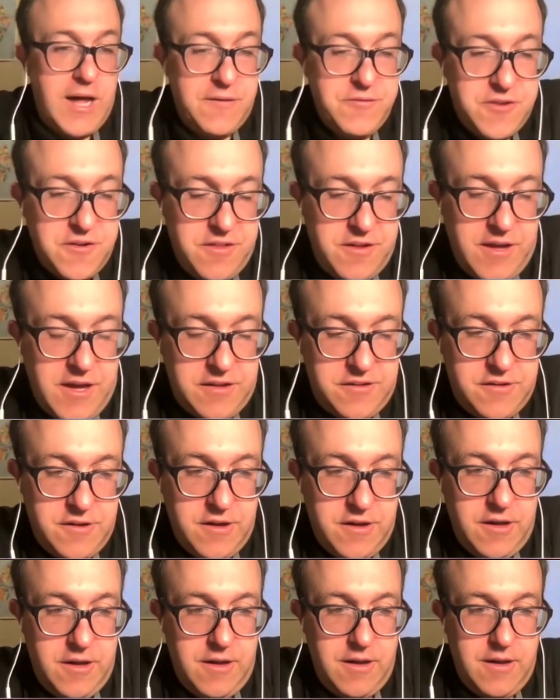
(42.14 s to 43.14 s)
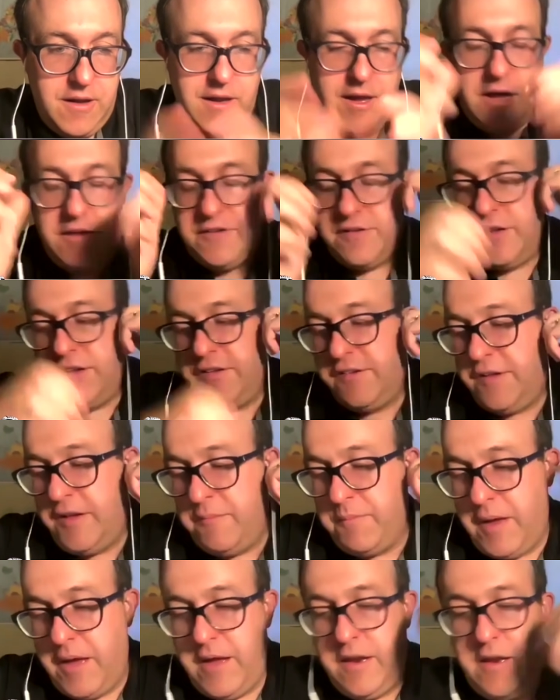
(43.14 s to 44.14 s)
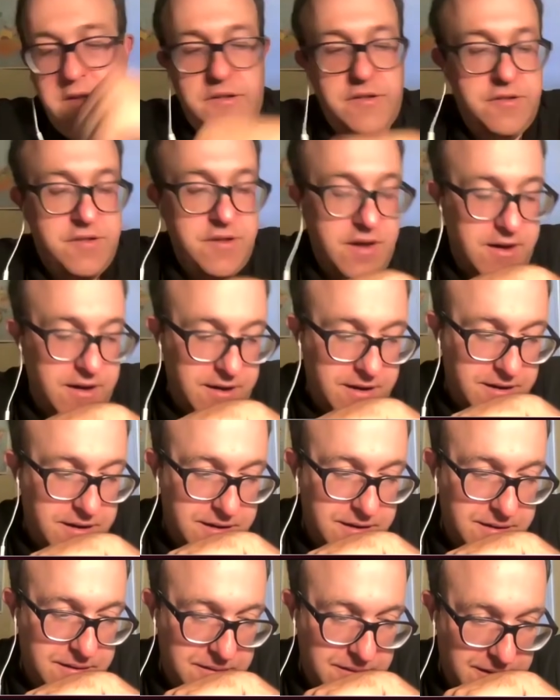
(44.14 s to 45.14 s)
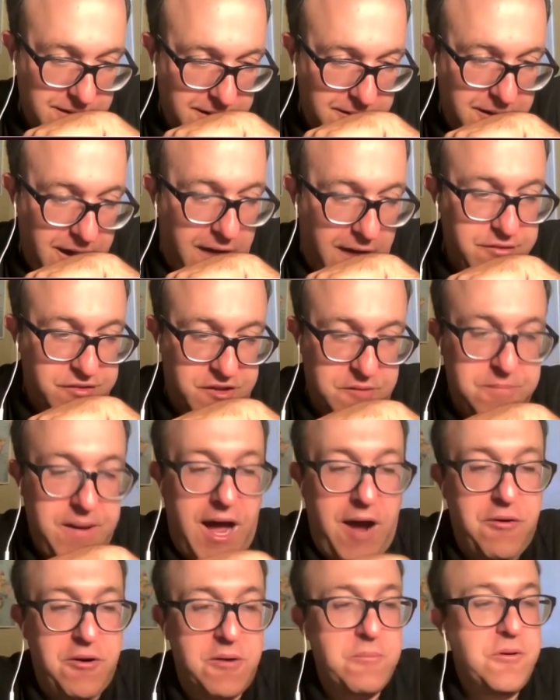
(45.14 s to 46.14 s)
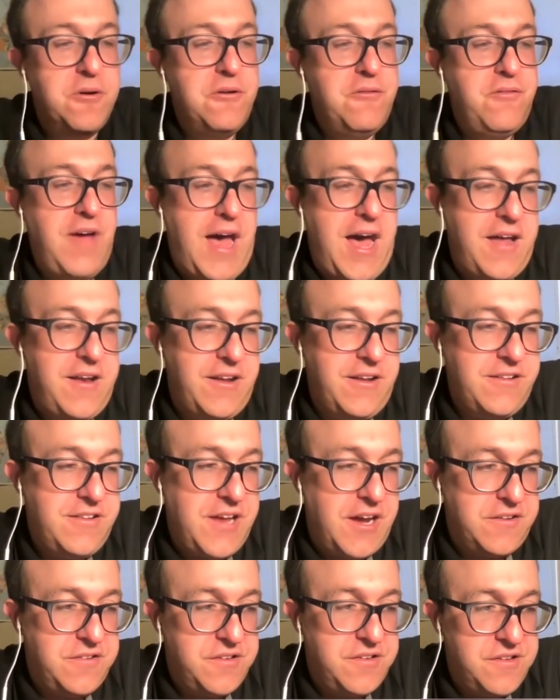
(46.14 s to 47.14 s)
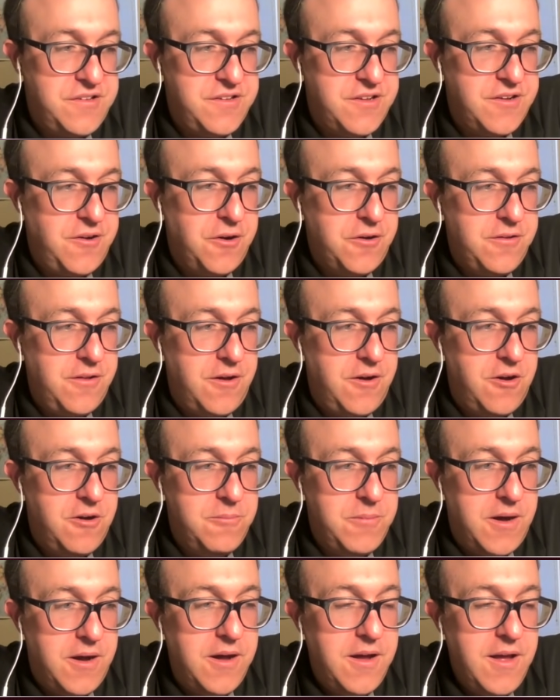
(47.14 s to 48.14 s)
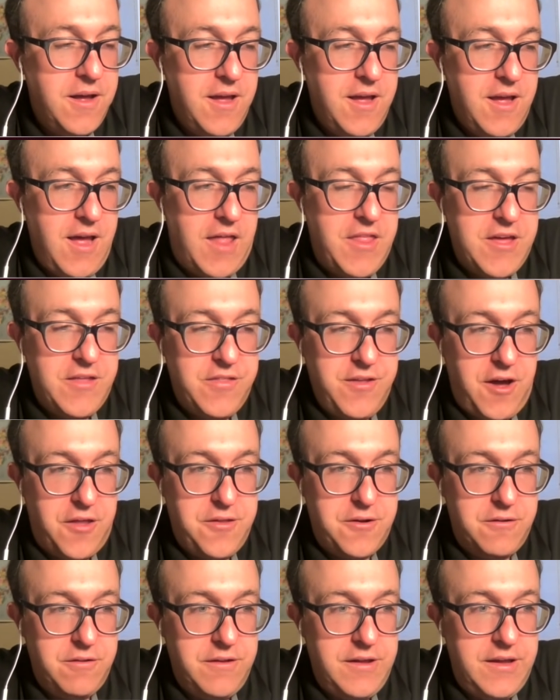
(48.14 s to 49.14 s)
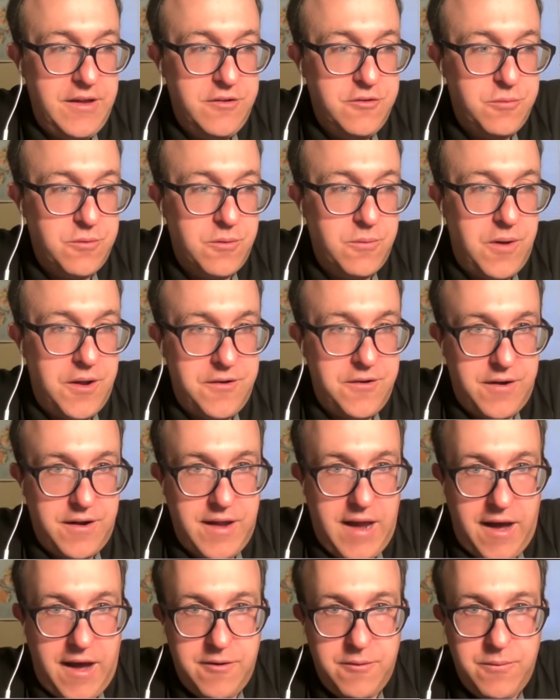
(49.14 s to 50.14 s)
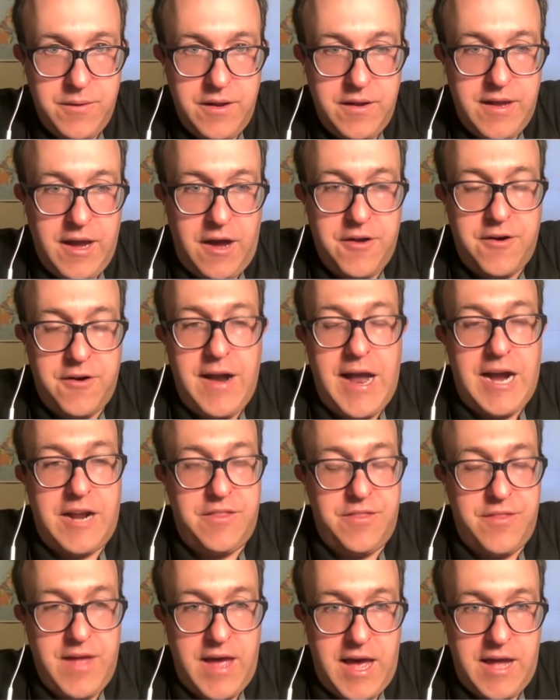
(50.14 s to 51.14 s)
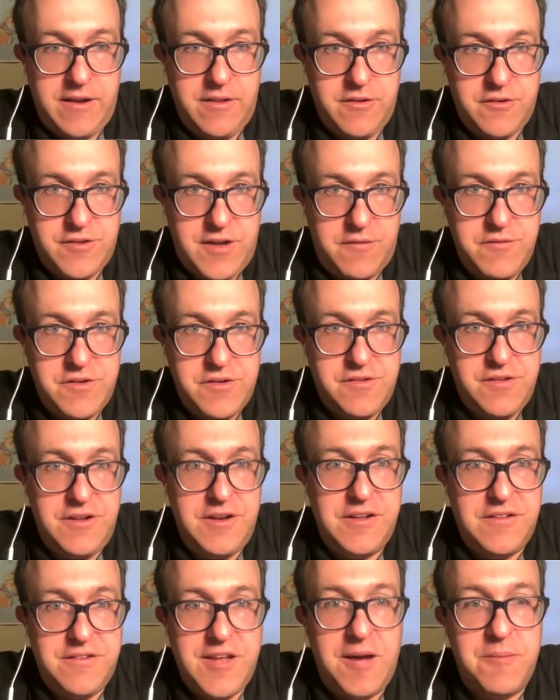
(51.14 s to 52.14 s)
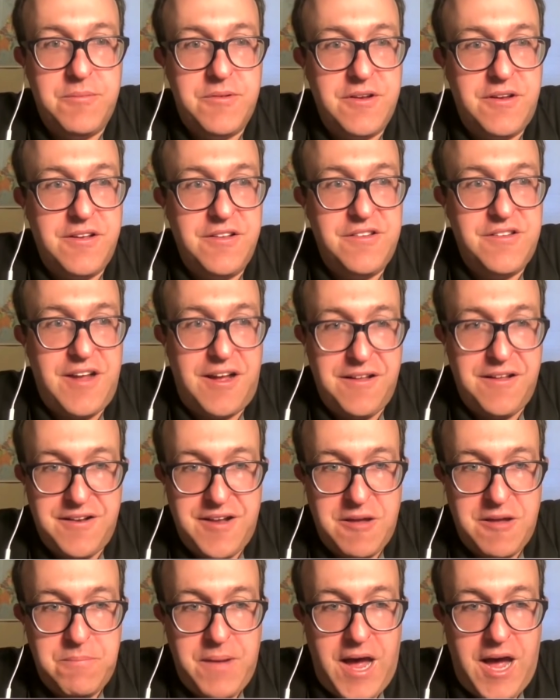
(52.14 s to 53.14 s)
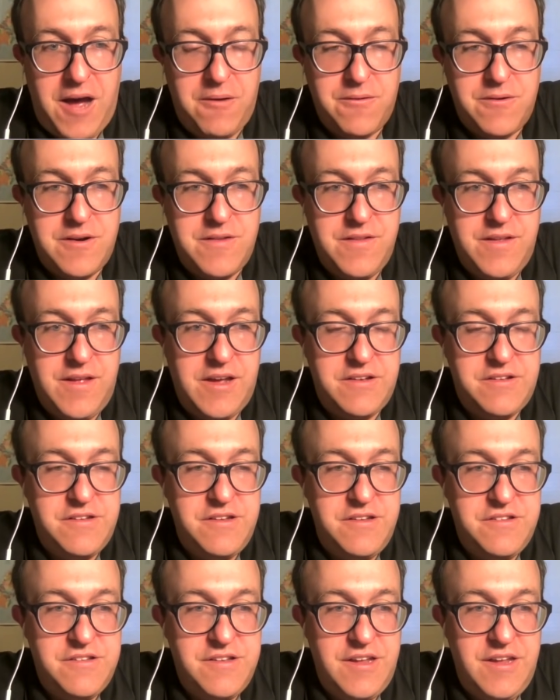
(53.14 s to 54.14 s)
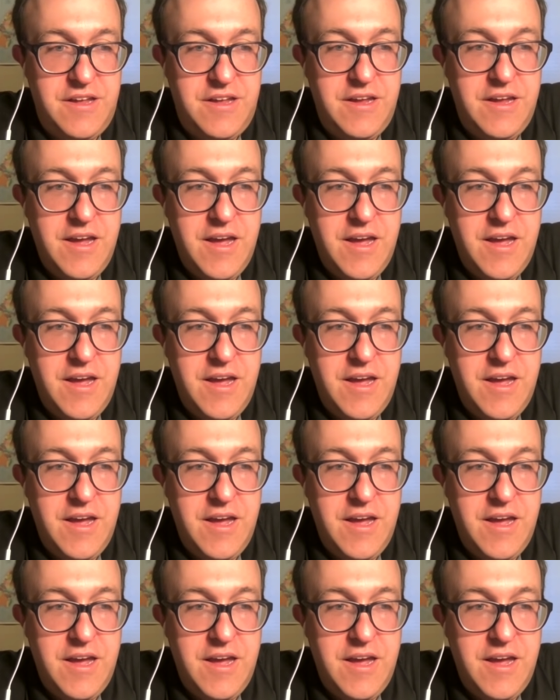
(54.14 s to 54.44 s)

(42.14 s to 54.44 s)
after the SEC made its obviously power move, adding Texas and Oklahoma, I think the other leagues were wondering, how do we counteract that? There's obviously an attempt to consolidate power in the SEC.